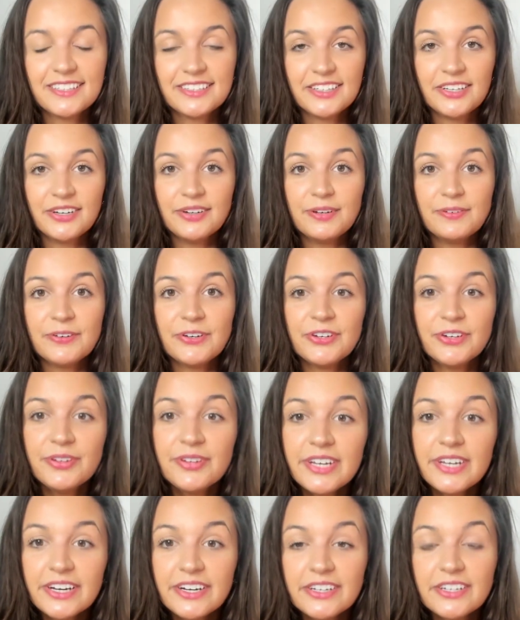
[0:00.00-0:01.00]
So, if you're
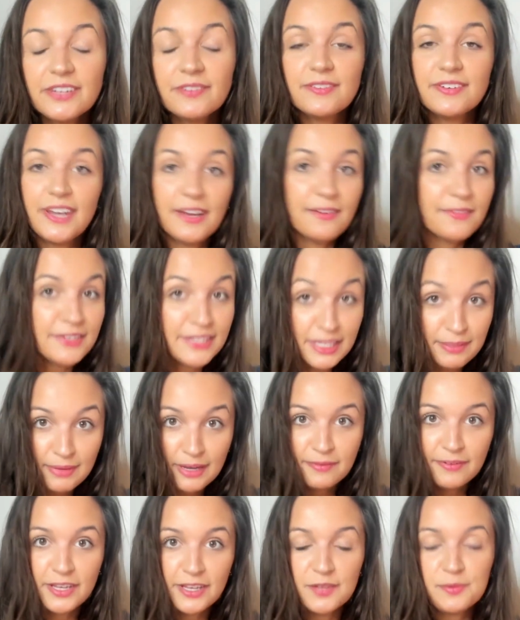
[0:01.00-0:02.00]
new here and you've never seen
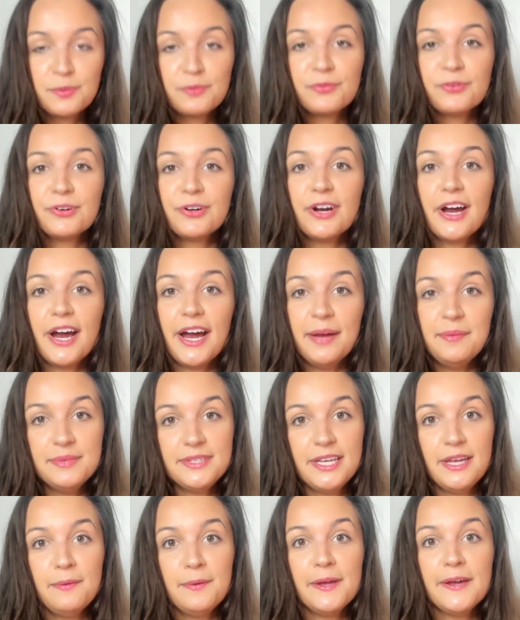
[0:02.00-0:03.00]
my face before, I'm
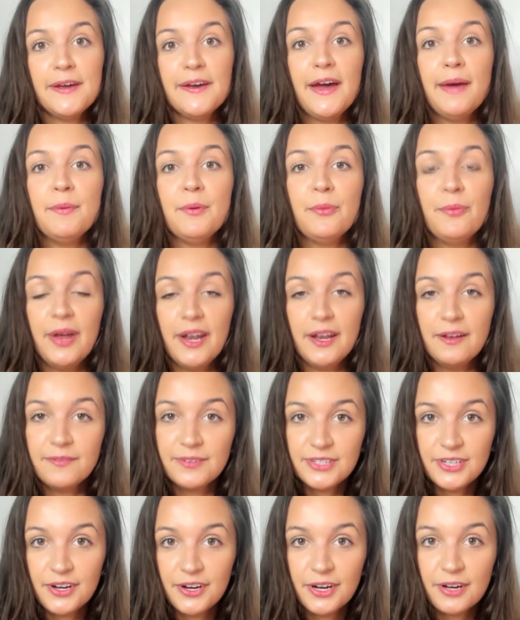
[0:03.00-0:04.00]
Samia. I'm a wedding
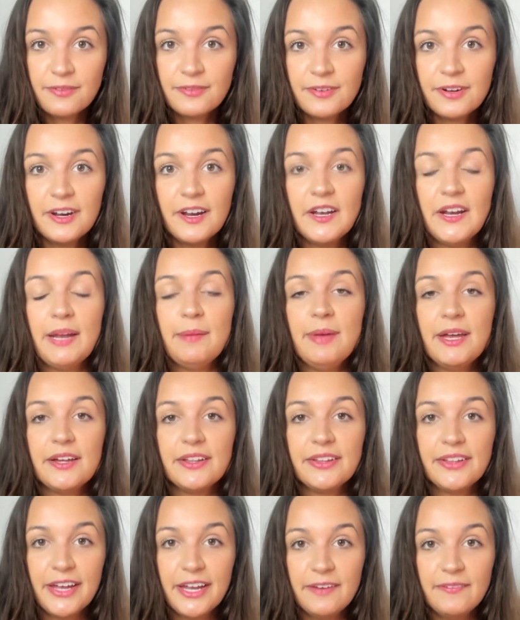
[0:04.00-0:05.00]
photographer and I make
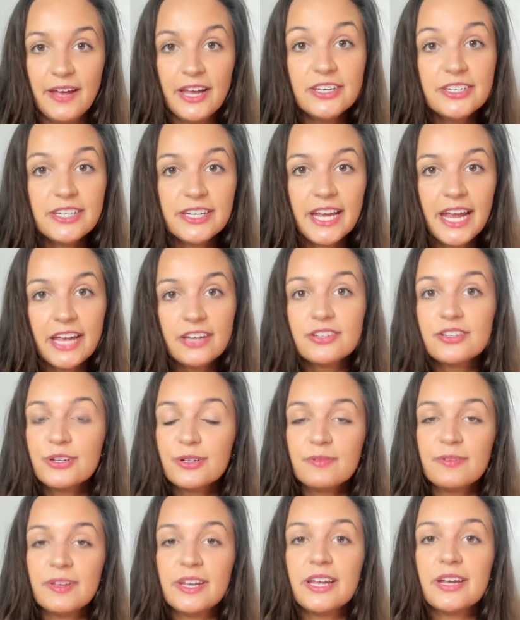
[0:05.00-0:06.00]
a lot of
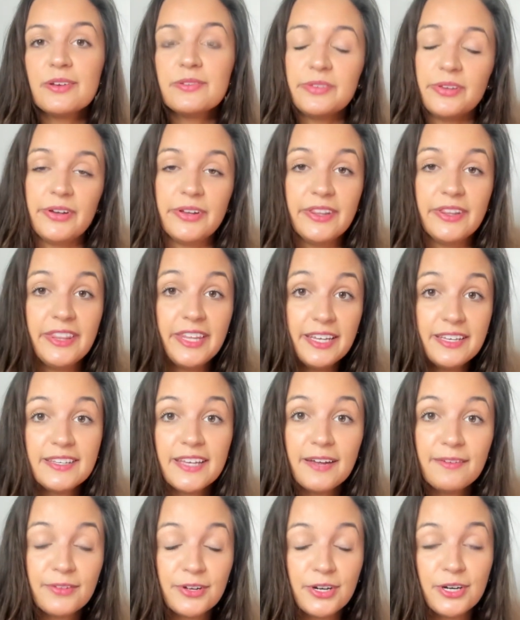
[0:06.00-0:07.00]
educational videos on
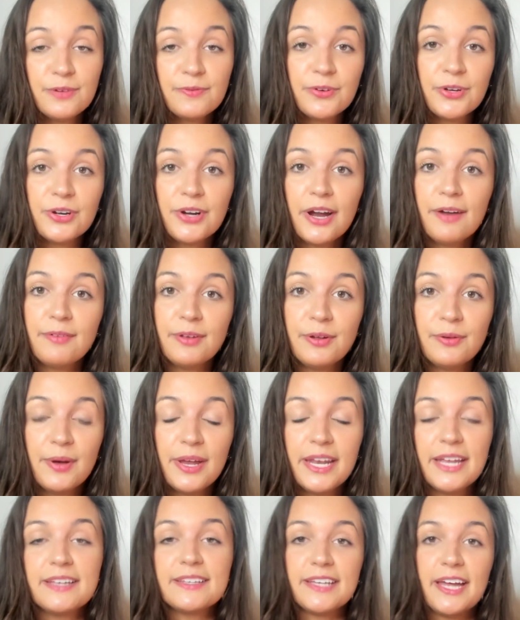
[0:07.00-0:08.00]
things I've learned photographing
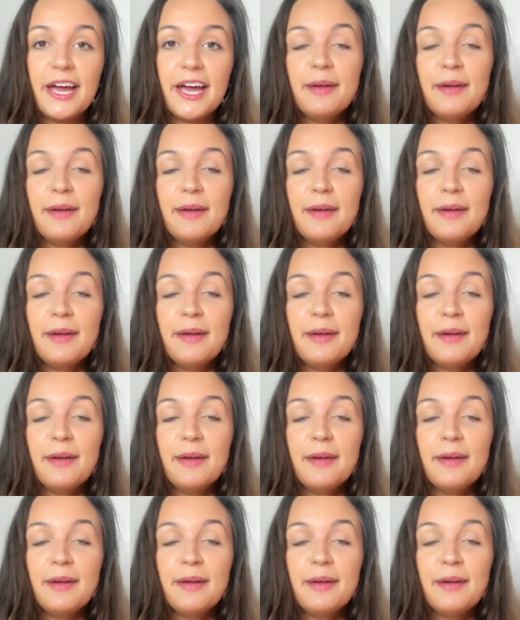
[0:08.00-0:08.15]
weddings.